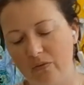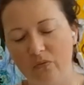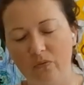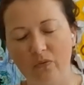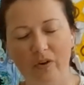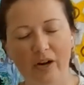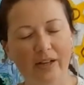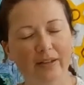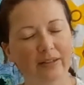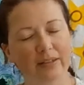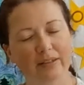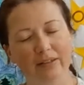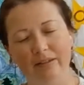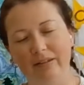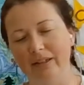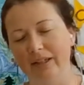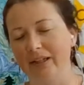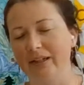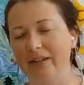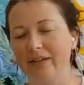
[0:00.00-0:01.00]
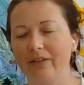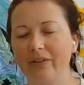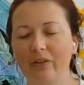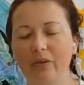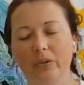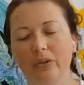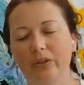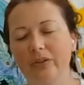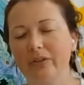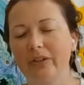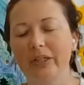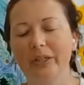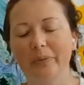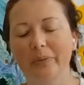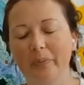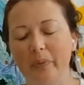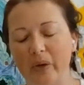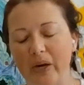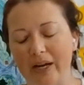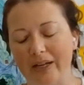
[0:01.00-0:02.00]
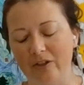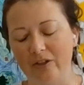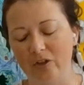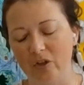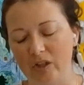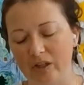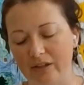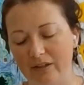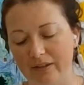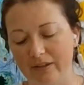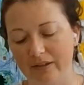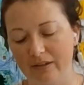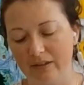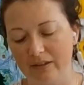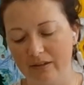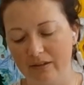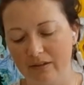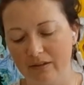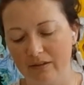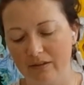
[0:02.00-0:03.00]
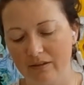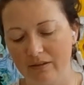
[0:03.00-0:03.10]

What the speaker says: rustling through your branches.